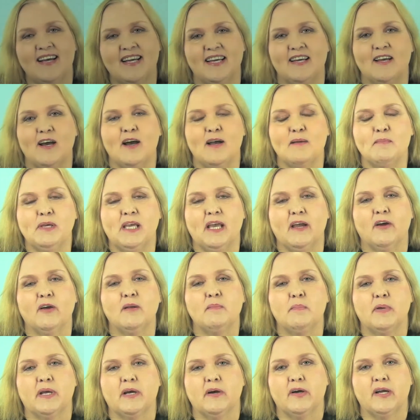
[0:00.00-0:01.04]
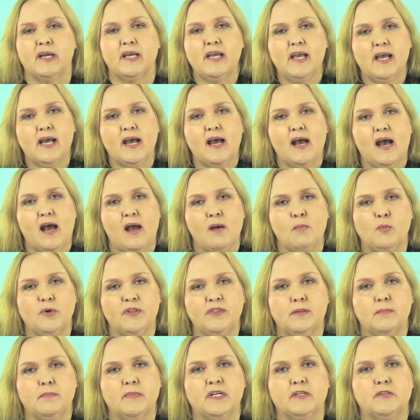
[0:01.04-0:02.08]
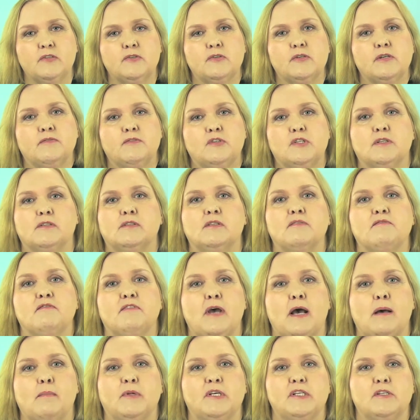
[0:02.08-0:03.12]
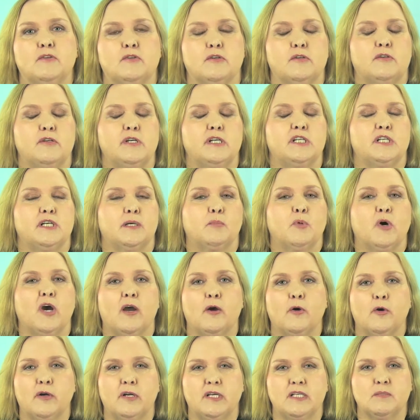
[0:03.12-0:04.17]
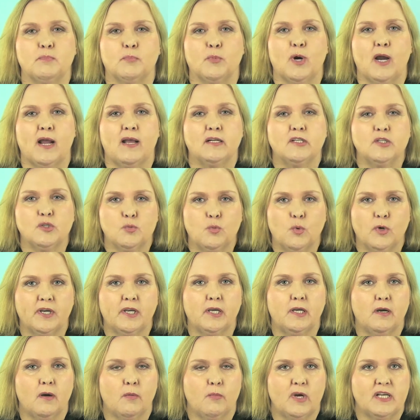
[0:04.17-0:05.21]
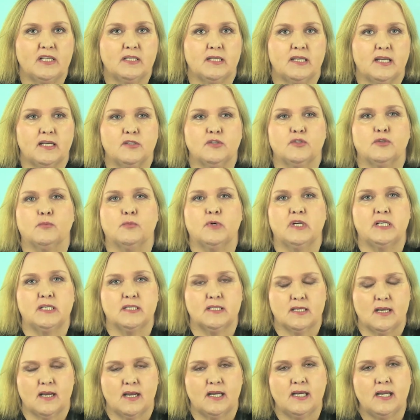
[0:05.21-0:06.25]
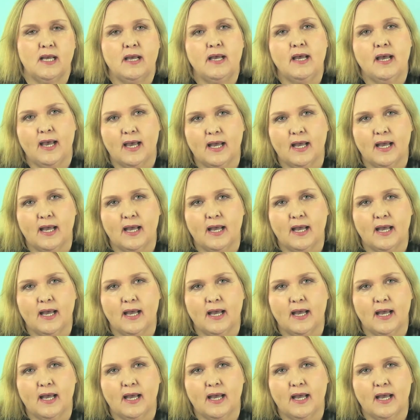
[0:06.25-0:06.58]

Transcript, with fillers: Hi, I'm Karen Berry. I'm with the Ministry of Children and Families Strategic Priorities Branch working on residential redesign,